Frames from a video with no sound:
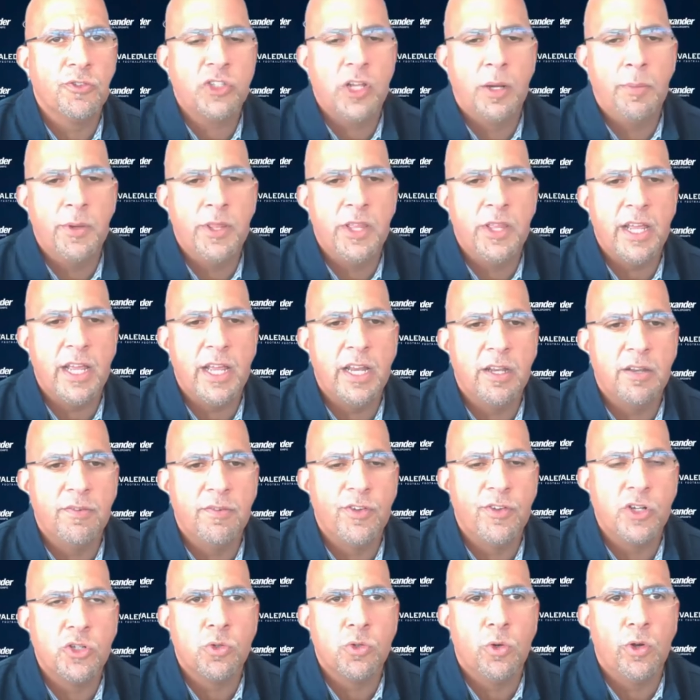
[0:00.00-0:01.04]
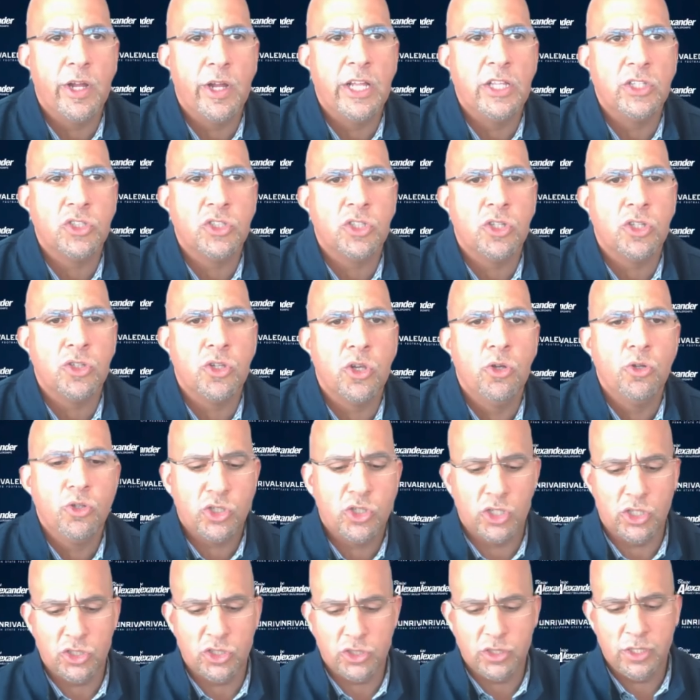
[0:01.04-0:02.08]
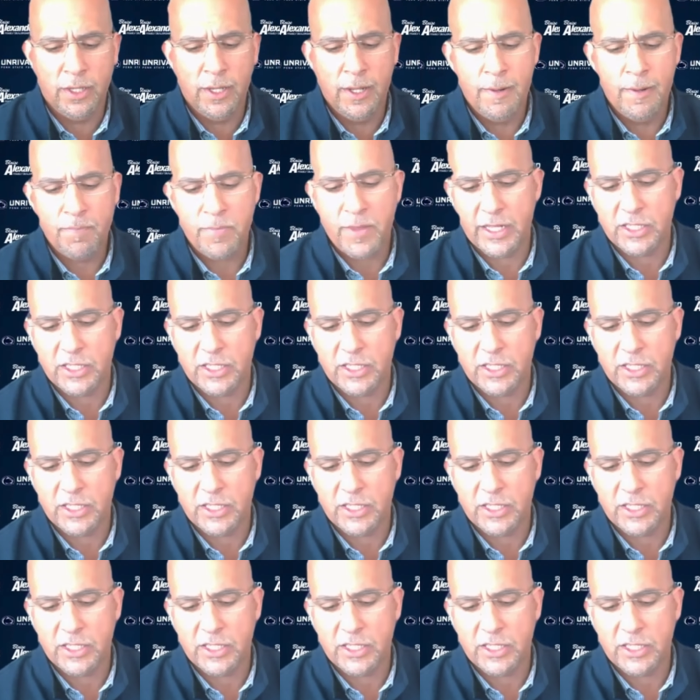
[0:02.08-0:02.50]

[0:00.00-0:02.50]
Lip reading: some of the individual institutions,